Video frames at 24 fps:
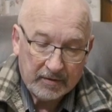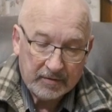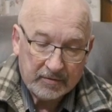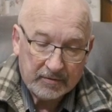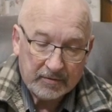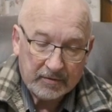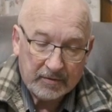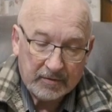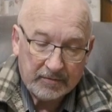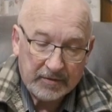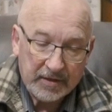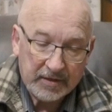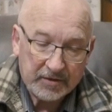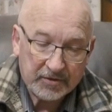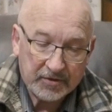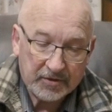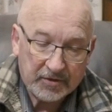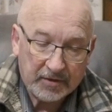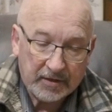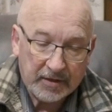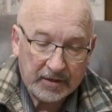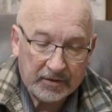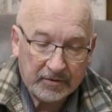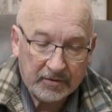So that's
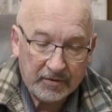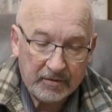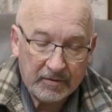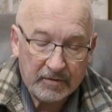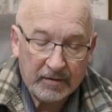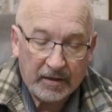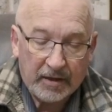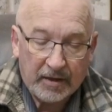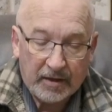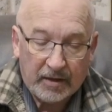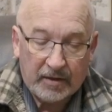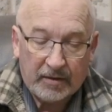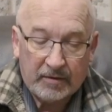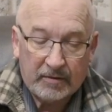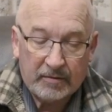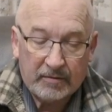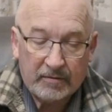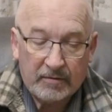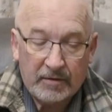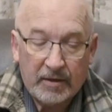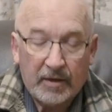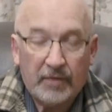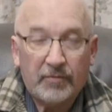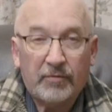connected,
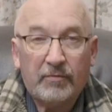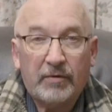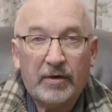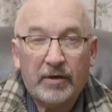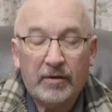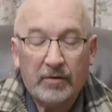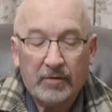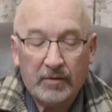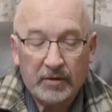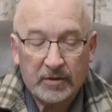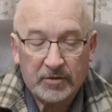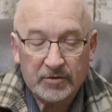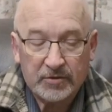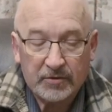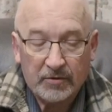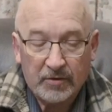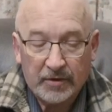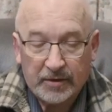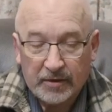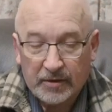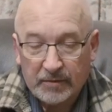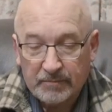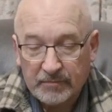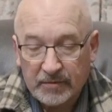and now the rail
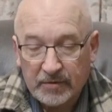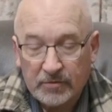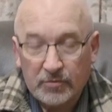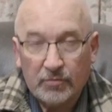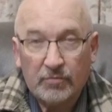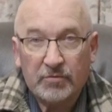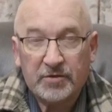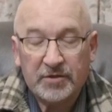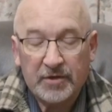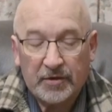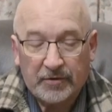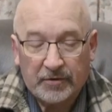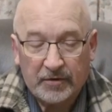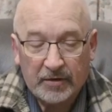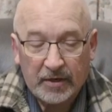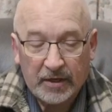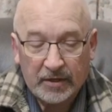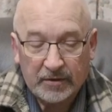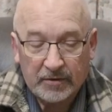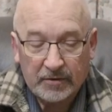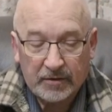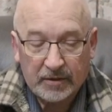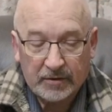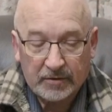slider is also
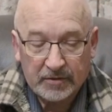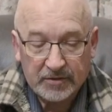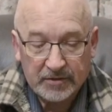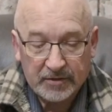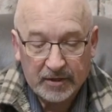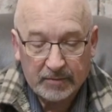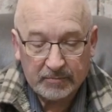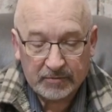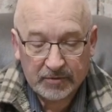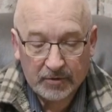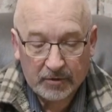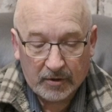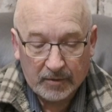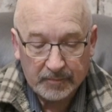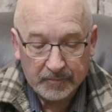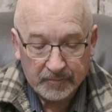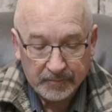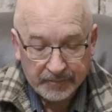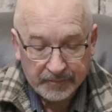connected at the same time.